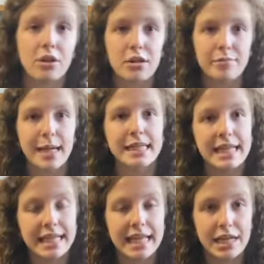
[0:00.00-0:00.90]
of my
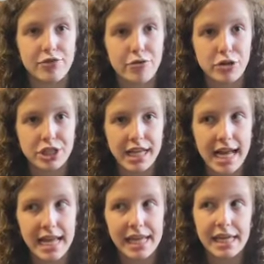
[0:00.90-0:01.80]
knitting and
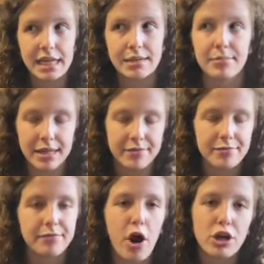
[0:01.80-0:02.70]
crochet, my
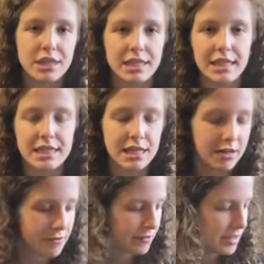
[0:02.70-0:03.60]
artsy
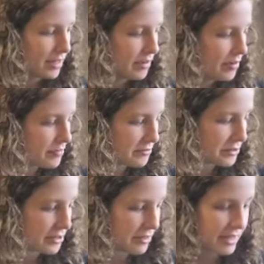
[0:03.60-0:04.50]
stuff
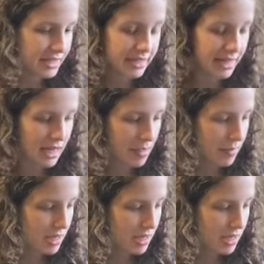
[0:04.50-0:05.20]
for this time,